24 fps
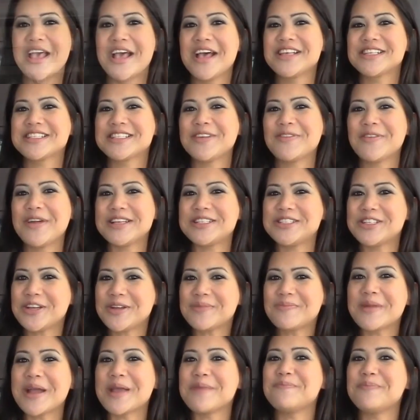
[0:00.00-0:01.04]
So I
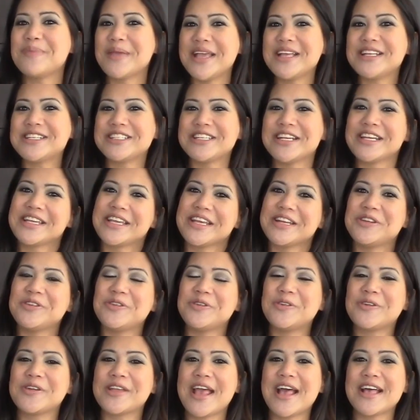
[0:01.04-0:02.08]
took my baked chicken
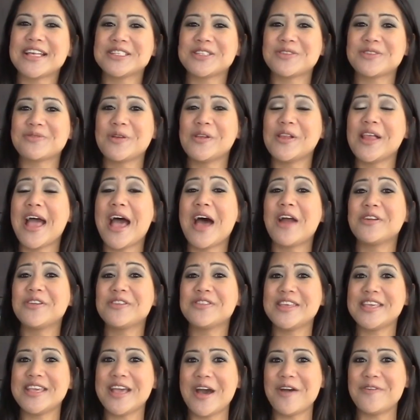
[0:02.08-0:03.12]
noodle casserole out of
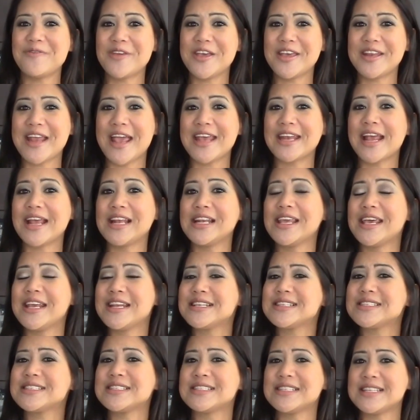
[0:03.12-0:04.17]
the oven and I let
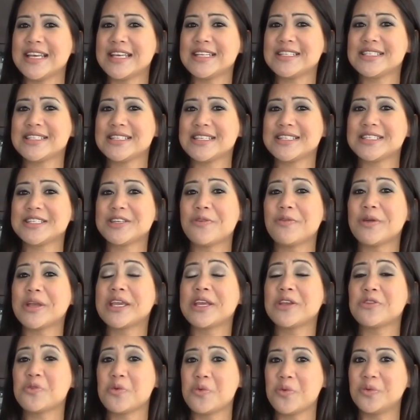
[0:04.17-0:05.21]
it sit so it
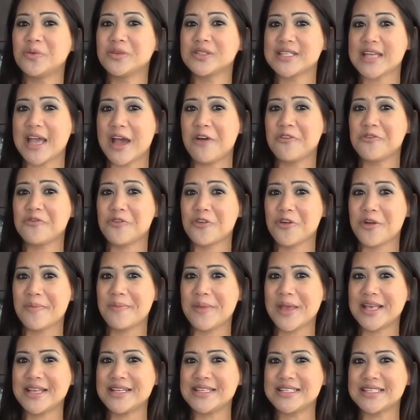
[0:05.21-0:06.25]
can cool down for a
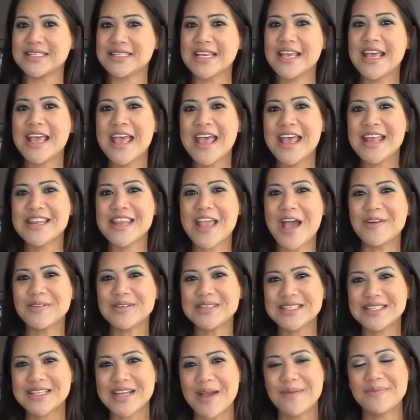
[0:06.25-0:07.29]
bit. Now
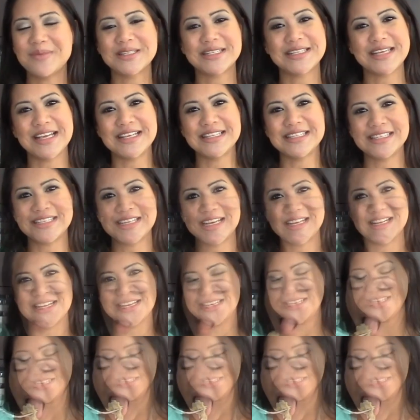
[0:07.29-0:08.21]
it's time to taste it.